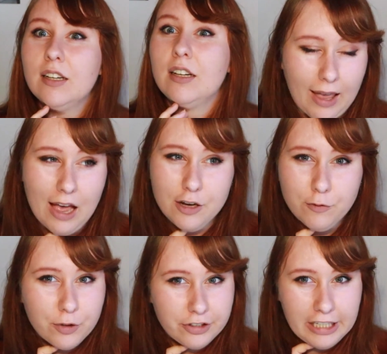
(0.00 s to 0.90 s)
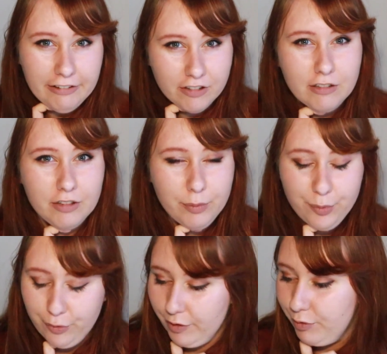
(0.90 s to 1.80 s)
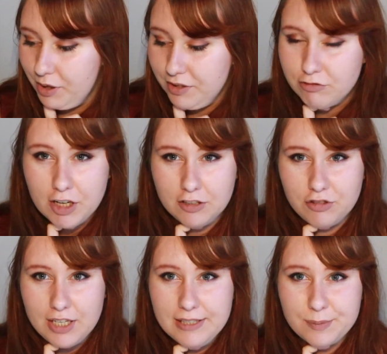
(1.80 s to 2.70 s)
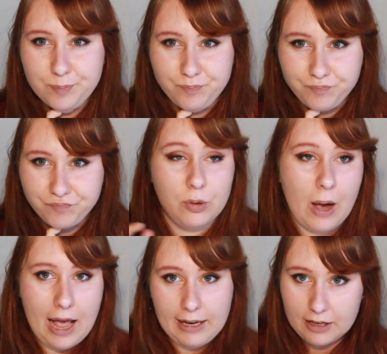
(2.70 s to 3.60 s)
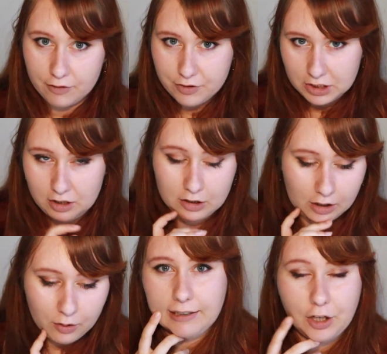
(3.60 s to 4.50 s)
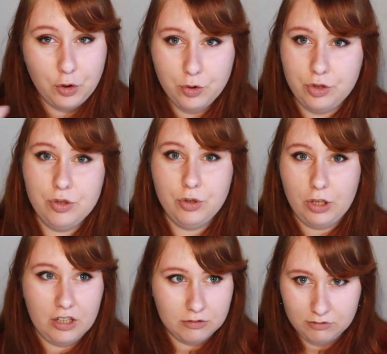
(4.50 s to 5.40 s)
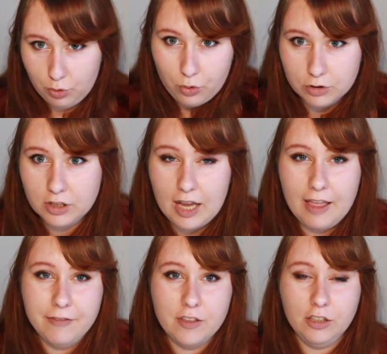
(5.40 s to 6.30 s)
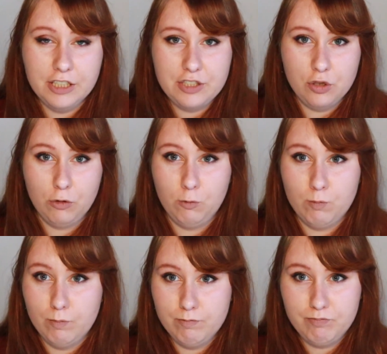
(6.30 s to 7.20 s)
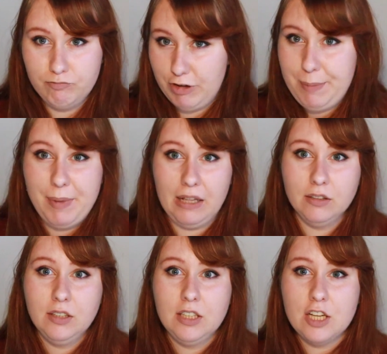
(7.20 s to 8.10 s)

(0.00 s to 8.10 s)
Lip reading: I'm kind of wondering if we're at the right address. So I get off the car and I go to the door and there is no ring bell.